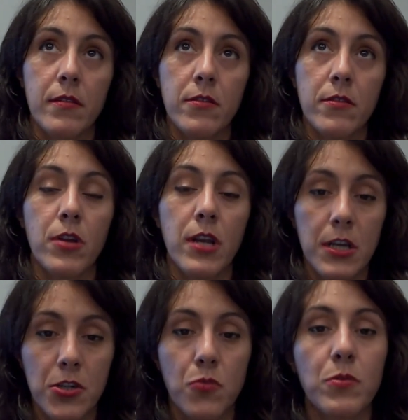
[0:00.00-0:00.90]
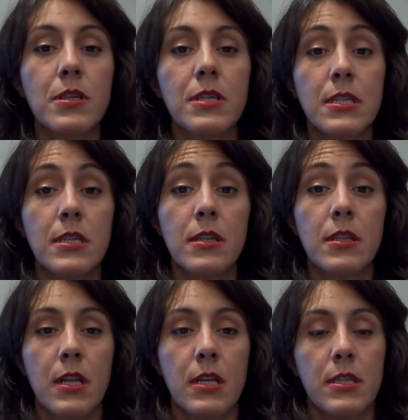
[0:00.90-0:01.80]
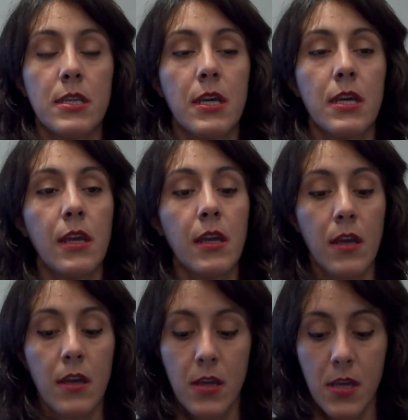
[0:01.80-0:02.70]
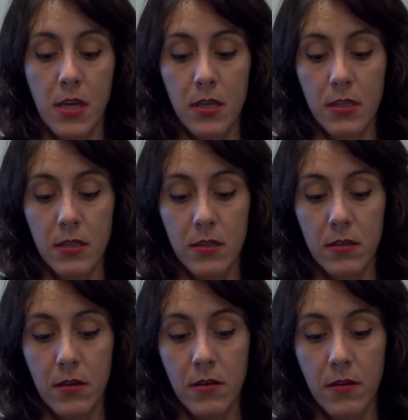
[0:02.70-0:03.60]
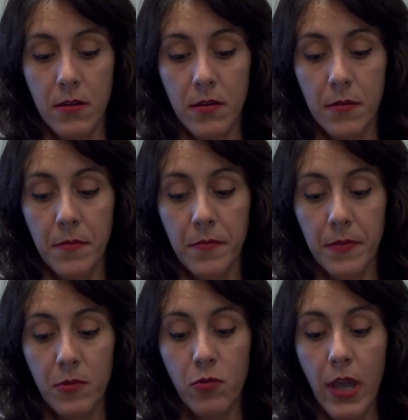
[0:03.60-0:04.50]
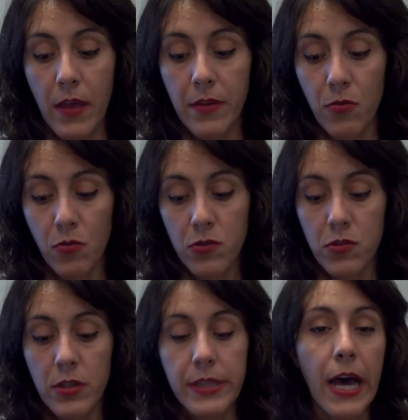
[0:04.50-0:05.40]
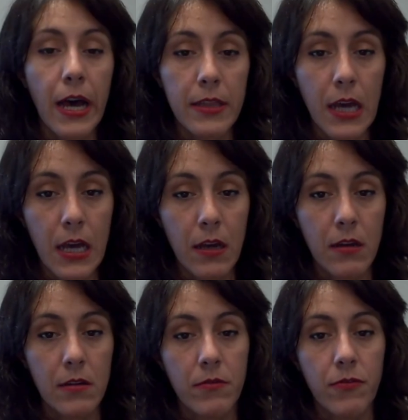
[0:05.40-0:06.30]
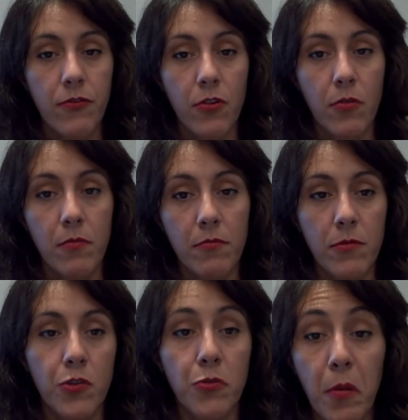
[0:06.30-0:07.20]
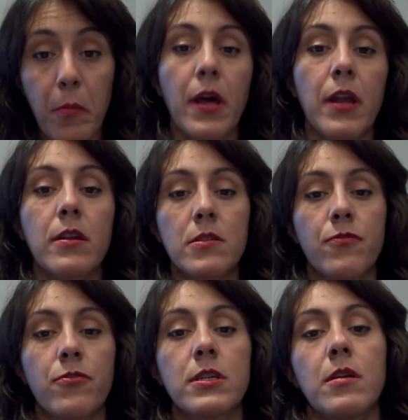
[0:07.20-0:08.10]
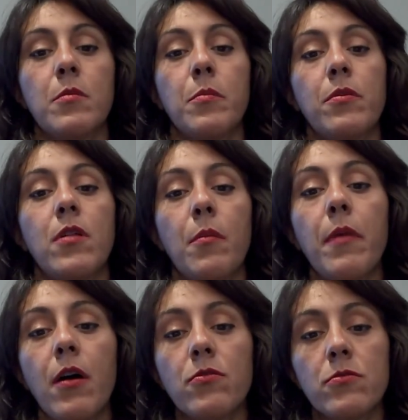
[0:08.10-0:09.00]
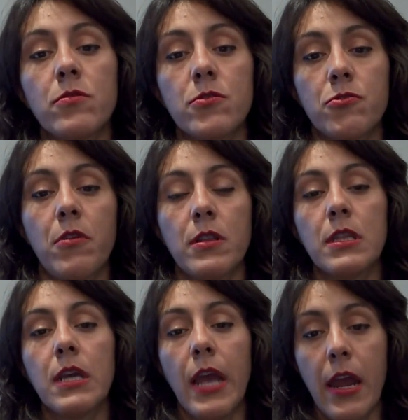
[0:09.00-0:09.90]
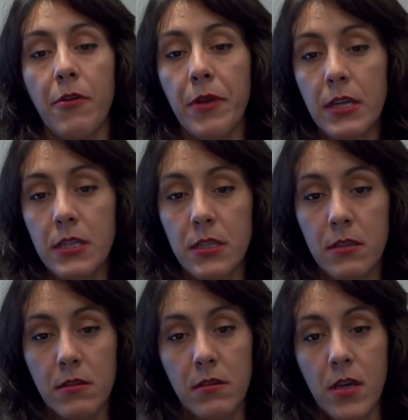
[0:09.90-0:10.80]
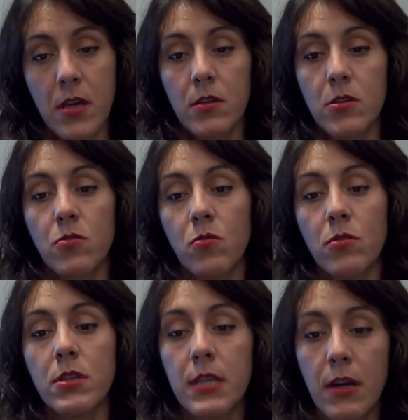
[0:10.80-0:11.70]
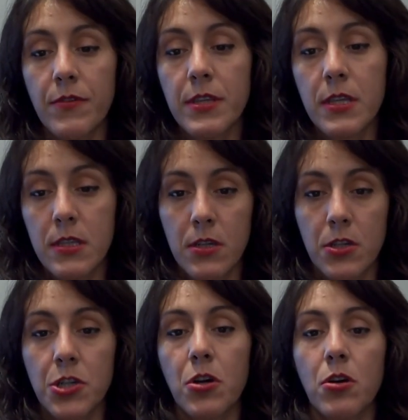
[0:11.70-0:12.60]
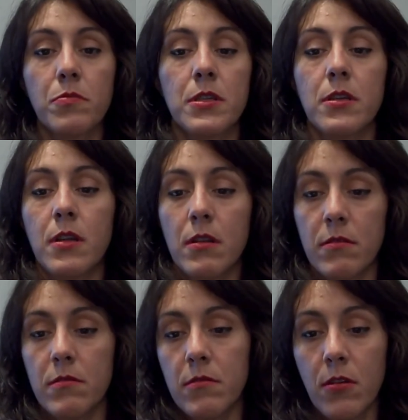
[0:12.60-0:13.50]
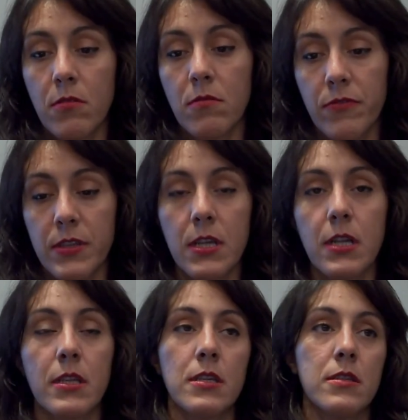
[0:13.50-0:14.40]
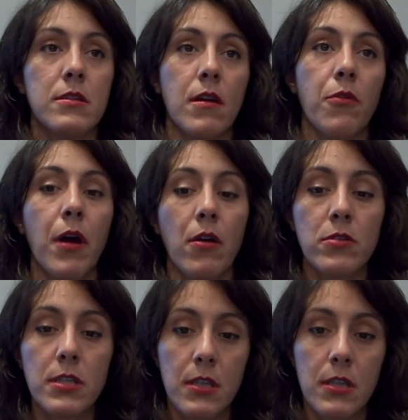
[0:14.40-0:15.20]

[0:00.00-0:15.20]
the connection with the city, let's say, is to gather also the data from urban planners, for example, about the surrounding areas. So all the services and shops and facilities around the